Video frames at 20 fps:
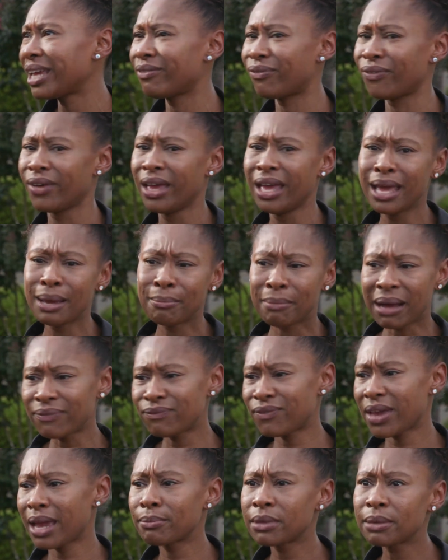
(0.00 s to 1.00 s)
if my
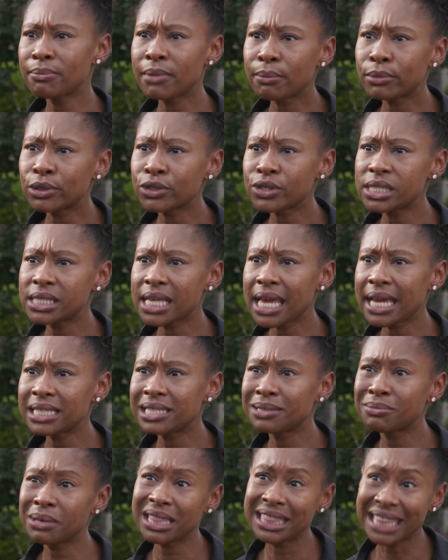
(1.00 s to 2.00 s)
family members are saying
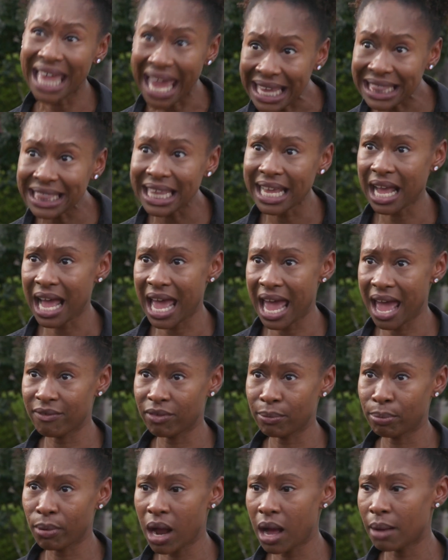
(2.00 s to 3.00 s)
to me they think I
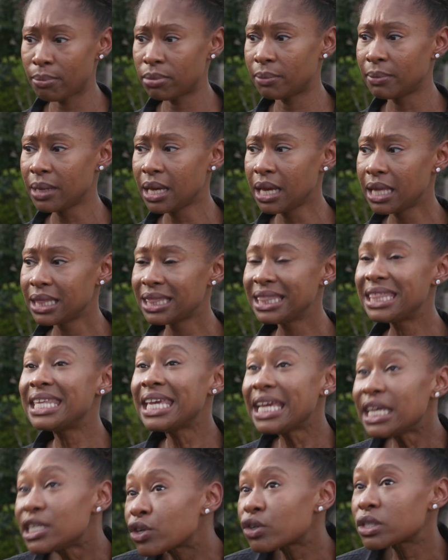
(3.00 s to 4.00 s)
have a problem,
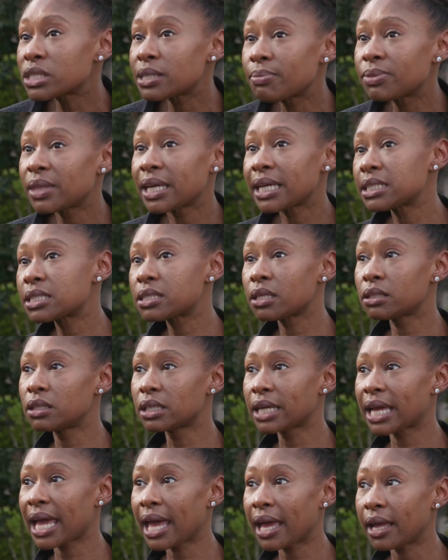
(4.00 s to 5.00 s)
these are some things to
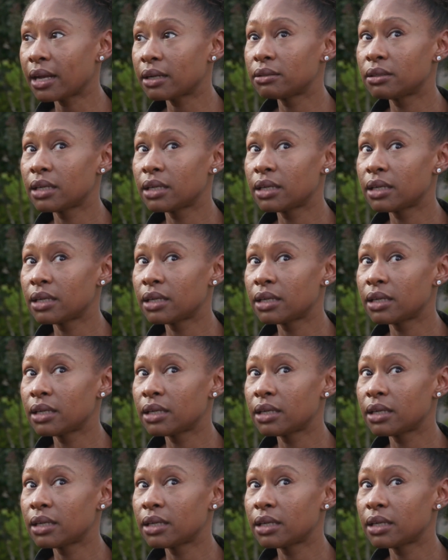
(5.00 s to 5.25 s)
look at